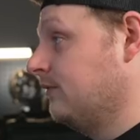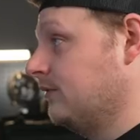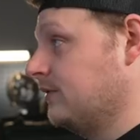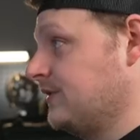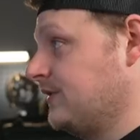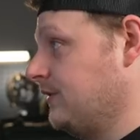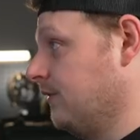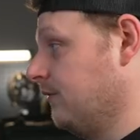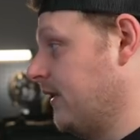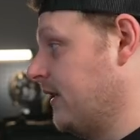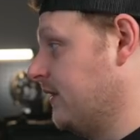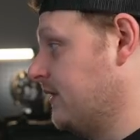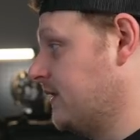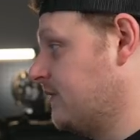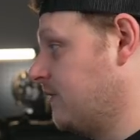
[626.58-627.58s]
We'll just do it right
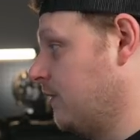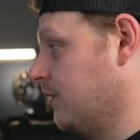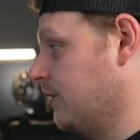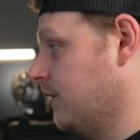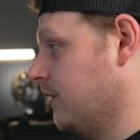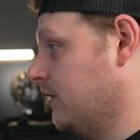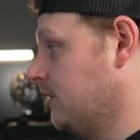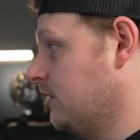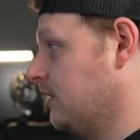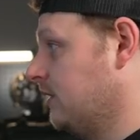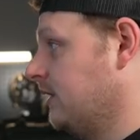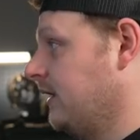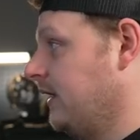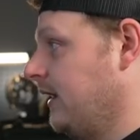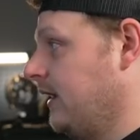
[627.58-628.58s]
on this folder
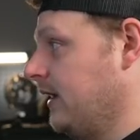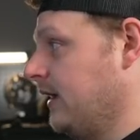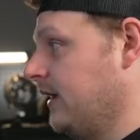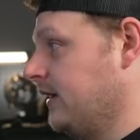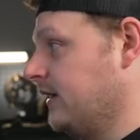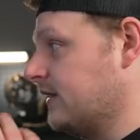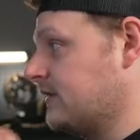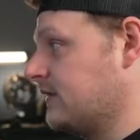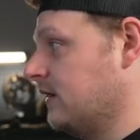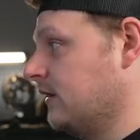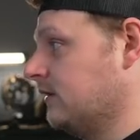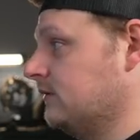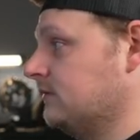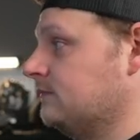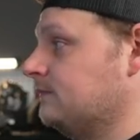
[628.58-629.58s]
and hit
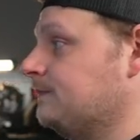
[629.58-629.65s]
start.